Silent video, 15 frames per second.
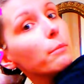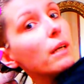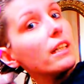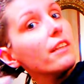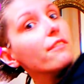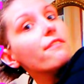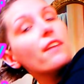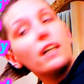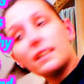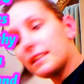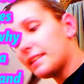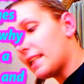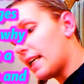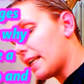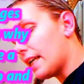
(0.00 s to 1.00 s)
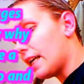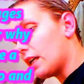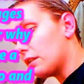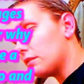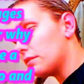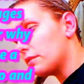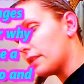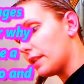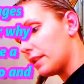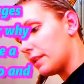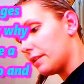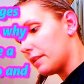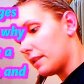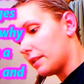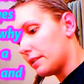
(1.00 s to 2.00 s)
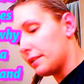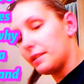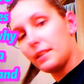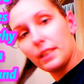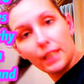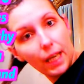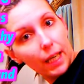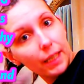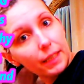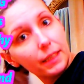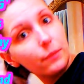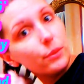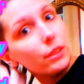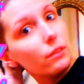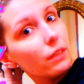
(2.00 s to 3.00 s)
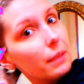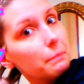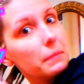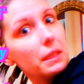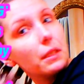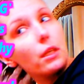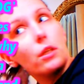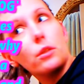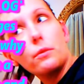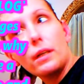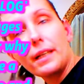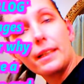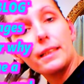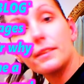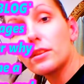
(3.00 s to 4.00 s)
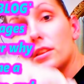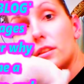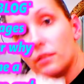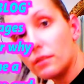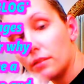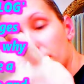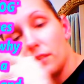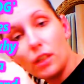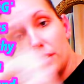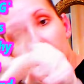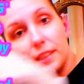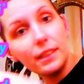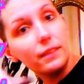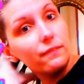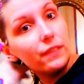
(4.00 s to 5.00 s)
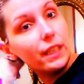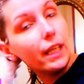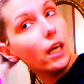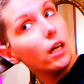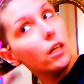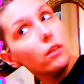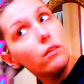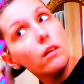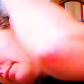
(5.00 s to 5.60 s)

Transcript: anybody finds that out and that is the case, you let me know, I guess, on, on this video.